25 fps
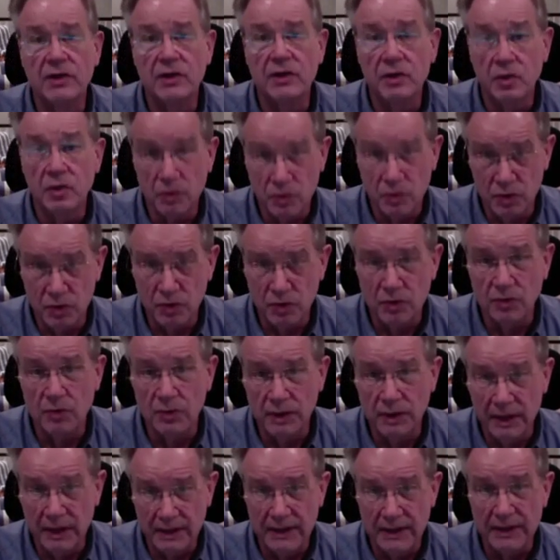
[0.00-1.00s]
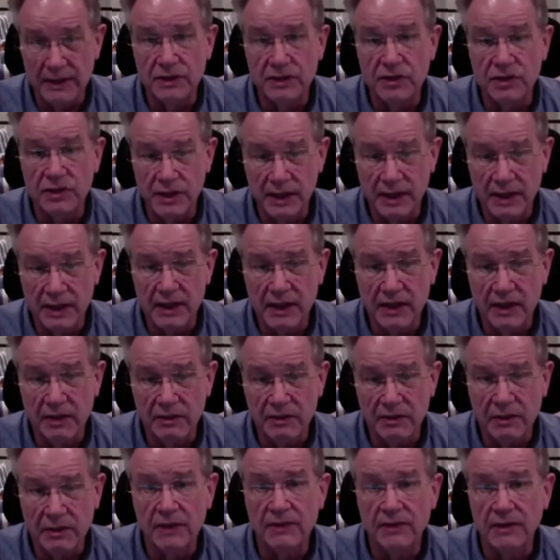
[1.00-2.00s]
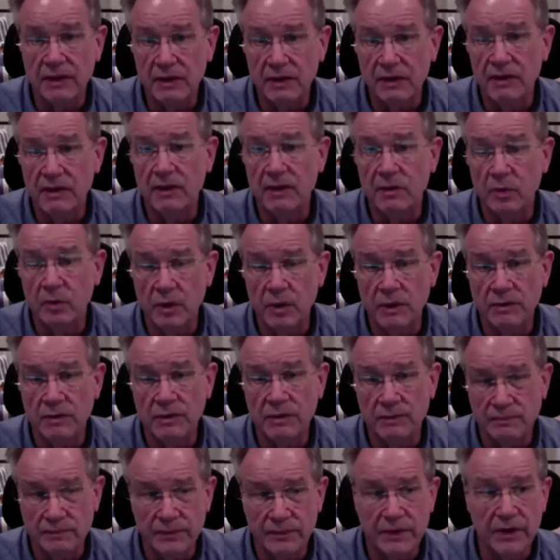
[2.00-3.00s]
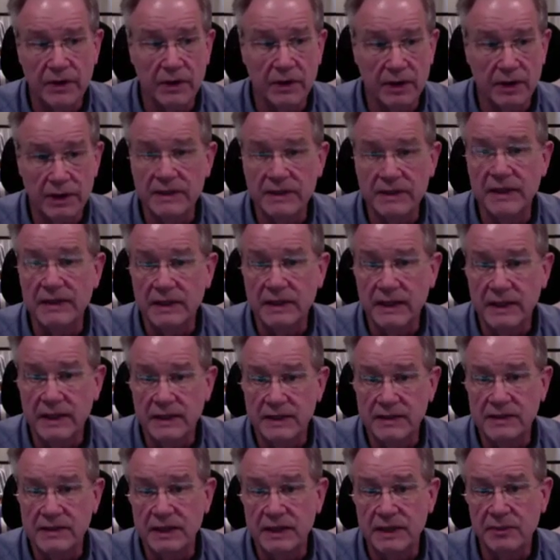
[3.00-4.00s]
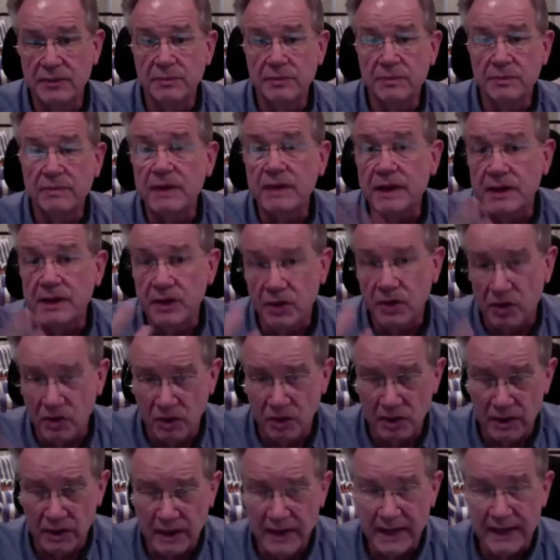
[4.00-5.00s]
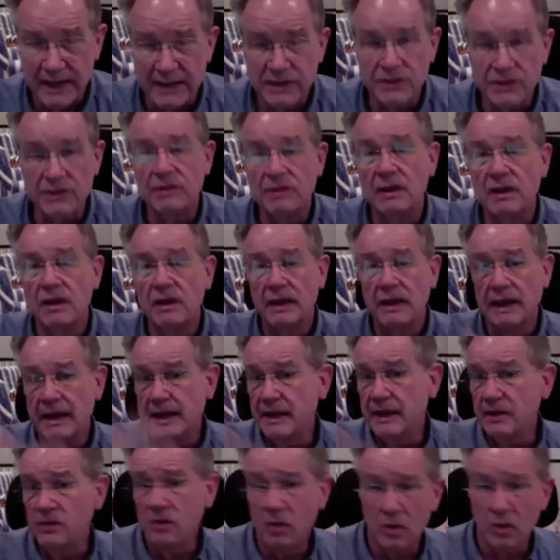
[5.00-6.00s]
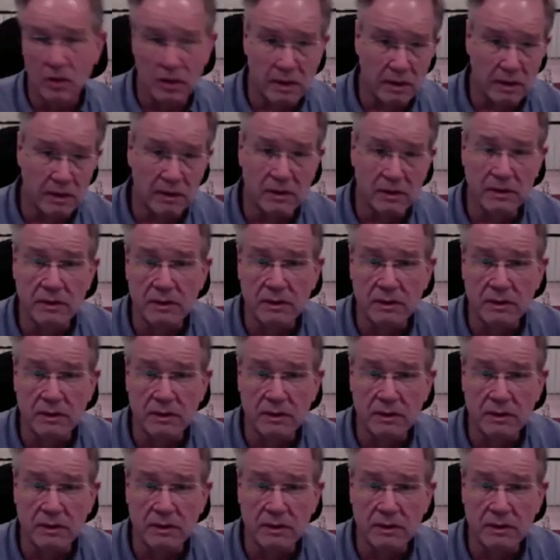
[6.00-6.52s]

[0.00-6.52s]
you do indeed check out, and they're gonna take the next step, take your call to action, and or